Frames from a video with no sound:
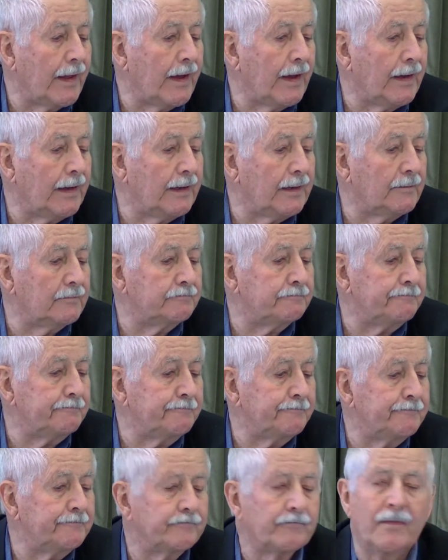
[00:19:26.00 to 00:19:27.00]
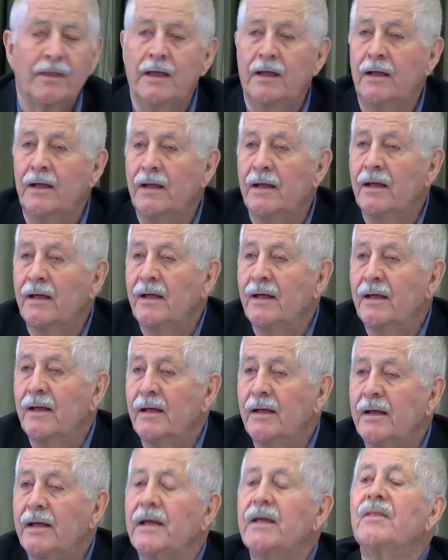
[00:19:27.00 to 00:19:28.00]
Um,
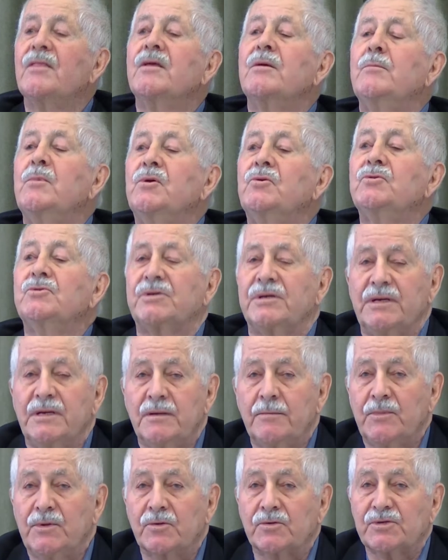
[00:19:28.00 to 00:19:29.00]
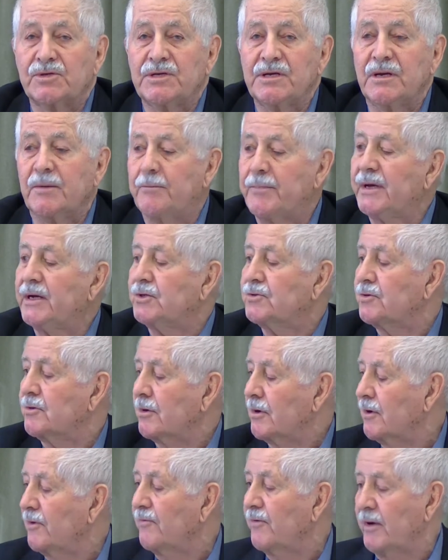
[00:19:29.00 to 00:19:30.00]
in the museum, you'll see a picture
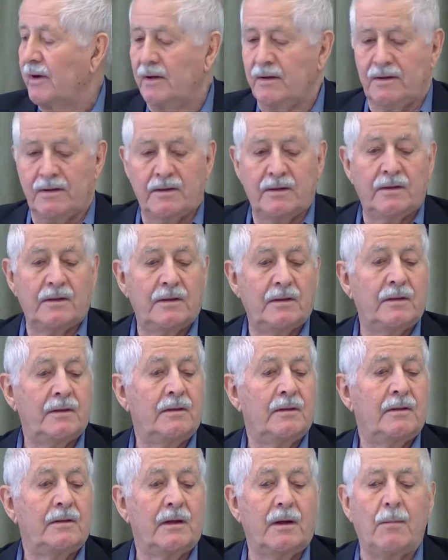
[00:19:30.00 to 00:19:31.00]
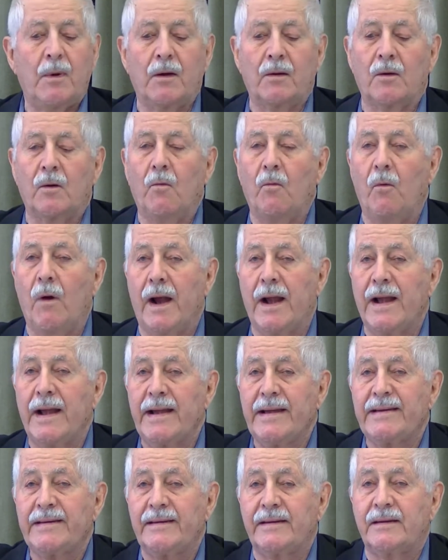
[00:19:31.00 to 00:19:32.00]
of a about a
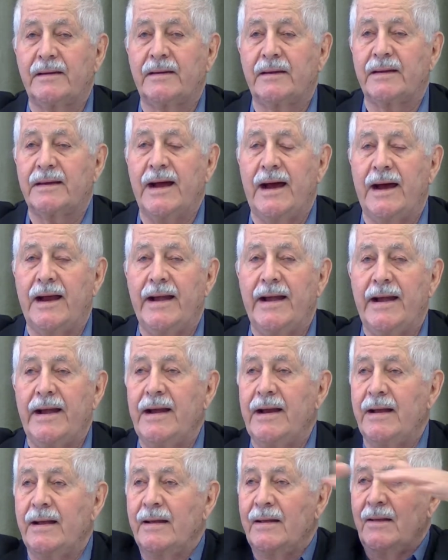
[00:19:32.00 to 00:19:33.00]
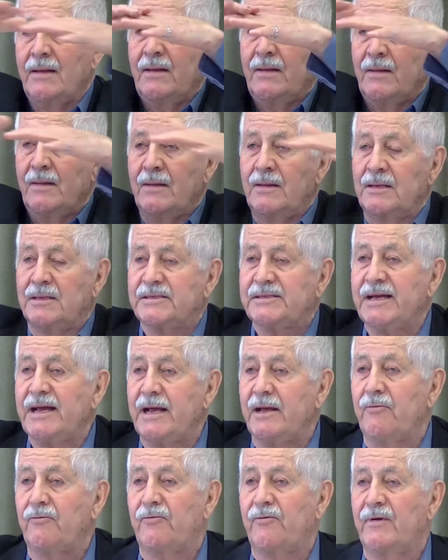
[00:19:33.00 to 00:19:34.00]
one-ton
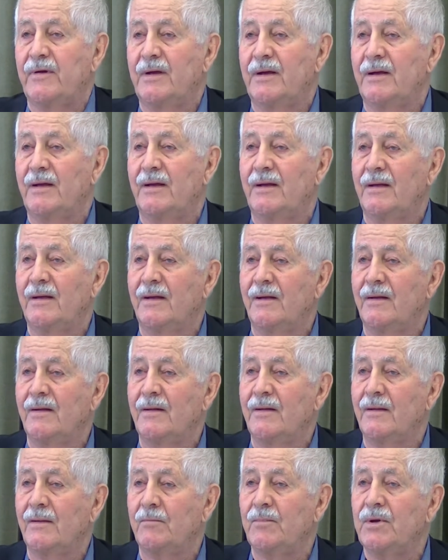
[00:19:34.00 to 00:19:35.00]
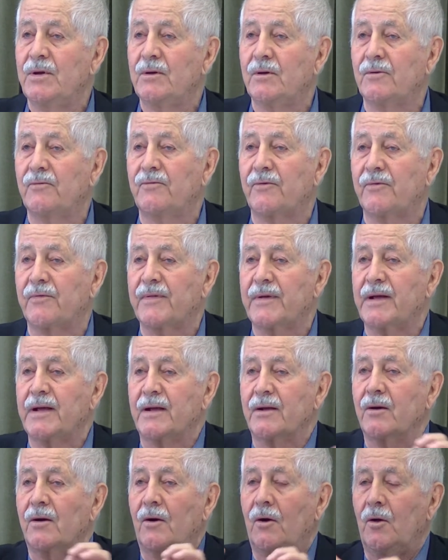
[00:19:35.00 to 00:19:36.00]
safe. Beautiful
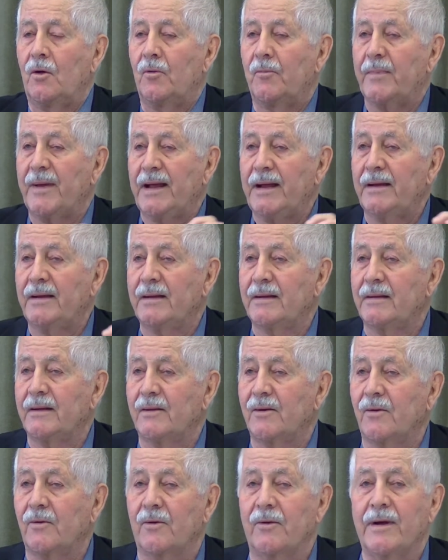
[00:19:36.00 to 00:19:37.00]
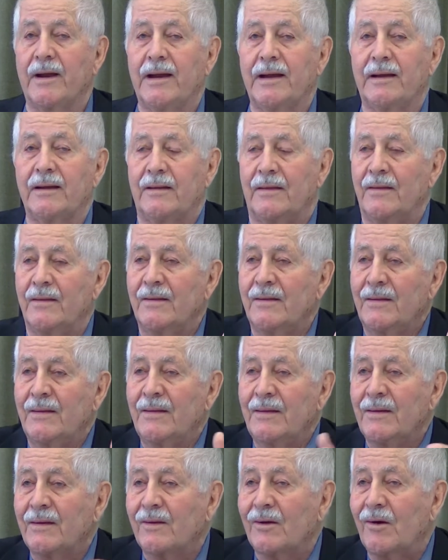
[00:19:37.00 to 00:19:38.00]
thing, all painted and ornated,
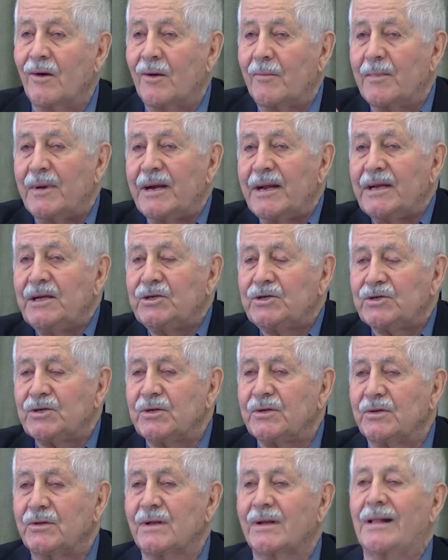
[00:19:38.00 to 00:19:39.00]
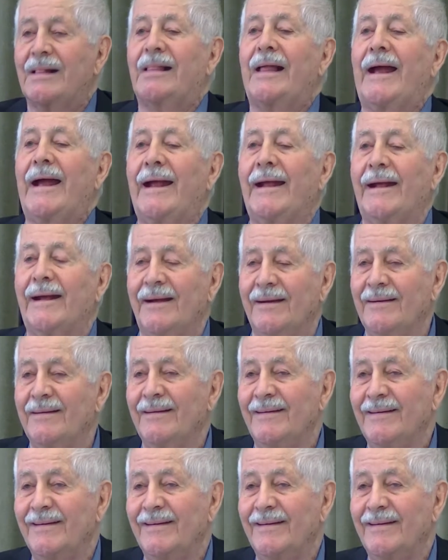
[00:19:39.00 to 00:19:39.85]
combination clank,